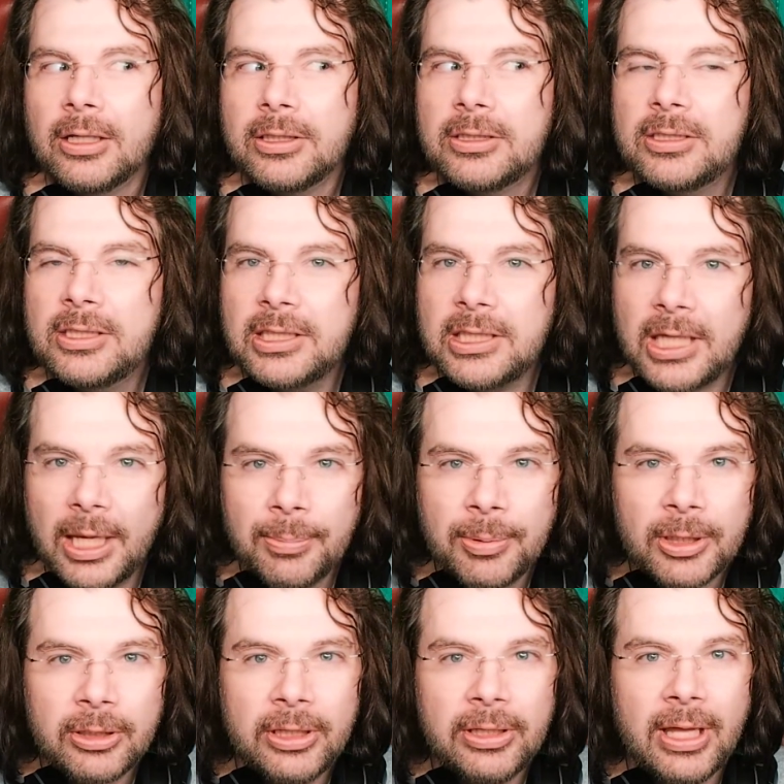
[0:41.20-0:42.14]

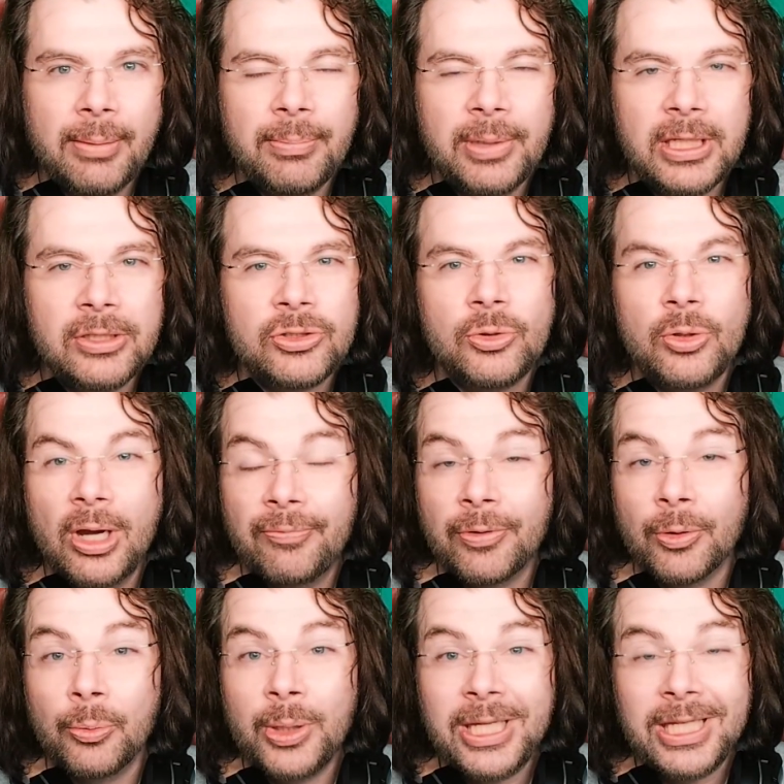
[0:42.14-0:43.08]
typically that means you have
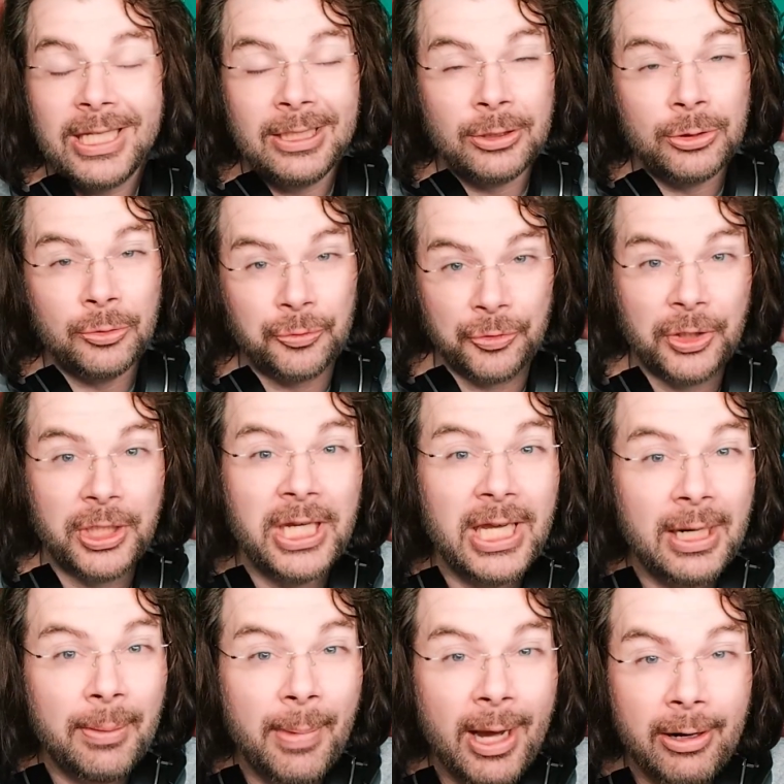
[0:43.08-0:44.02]
the weekend to
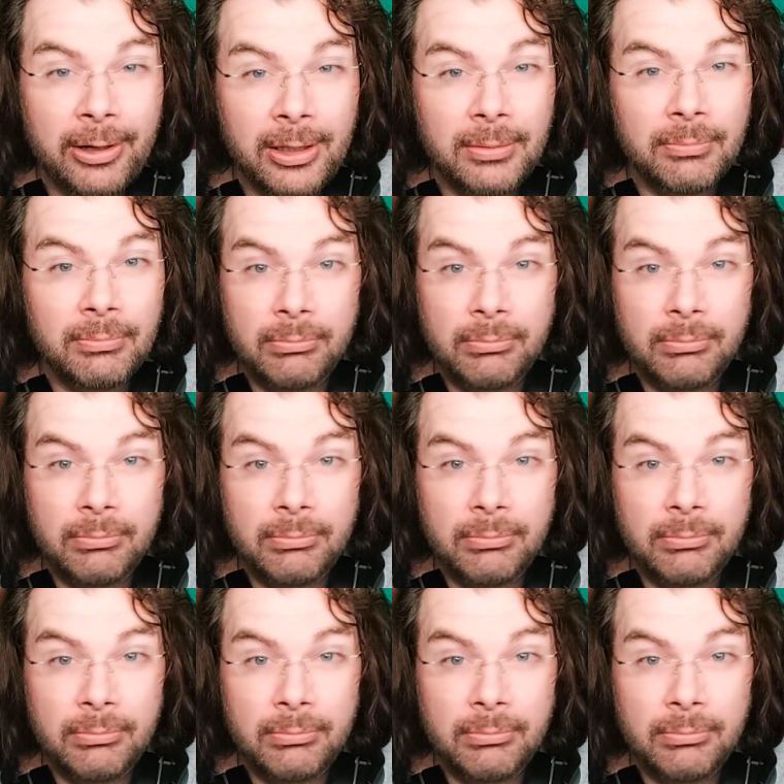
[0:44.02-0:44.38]
forget about it.